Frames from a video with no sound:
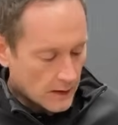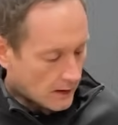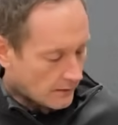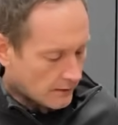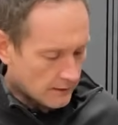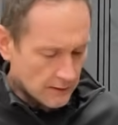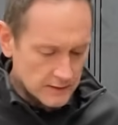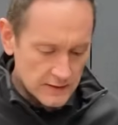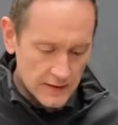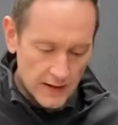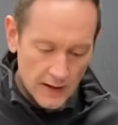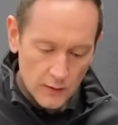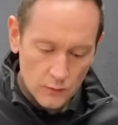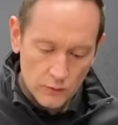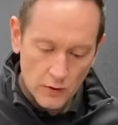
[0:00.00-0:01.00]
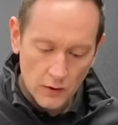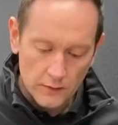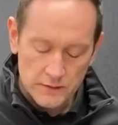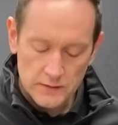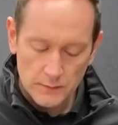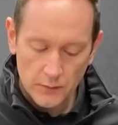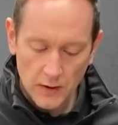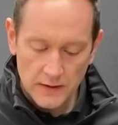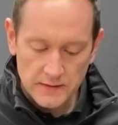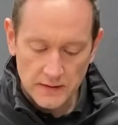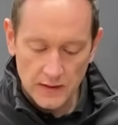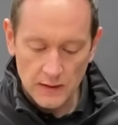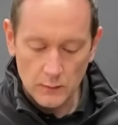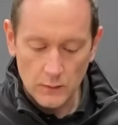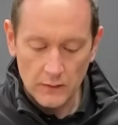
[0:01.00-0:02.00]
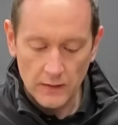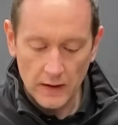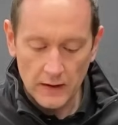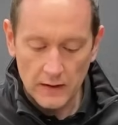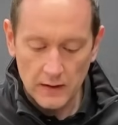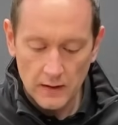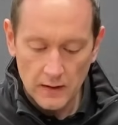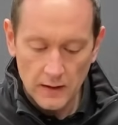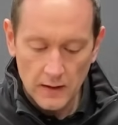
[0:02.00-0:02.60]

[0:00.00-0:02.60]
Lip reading: they're actually held on, surprisingly, with a